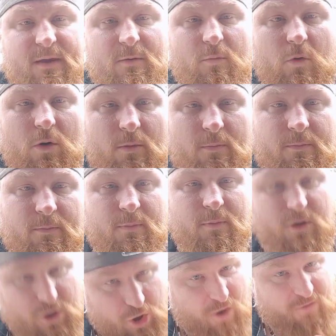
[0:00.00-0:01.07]
warm
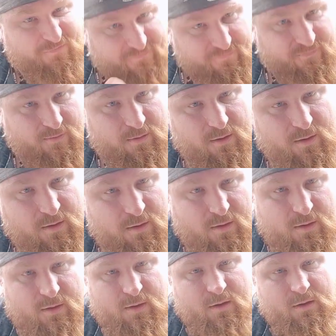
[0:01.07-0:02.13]
cloth,
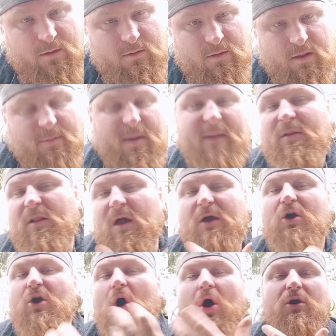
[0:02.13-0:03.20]
maybe like a
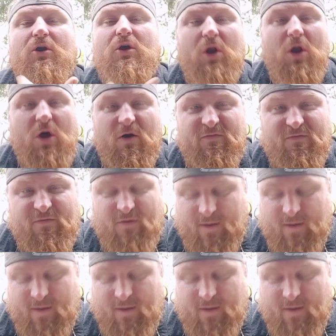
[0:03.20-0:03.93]
cotton cloth,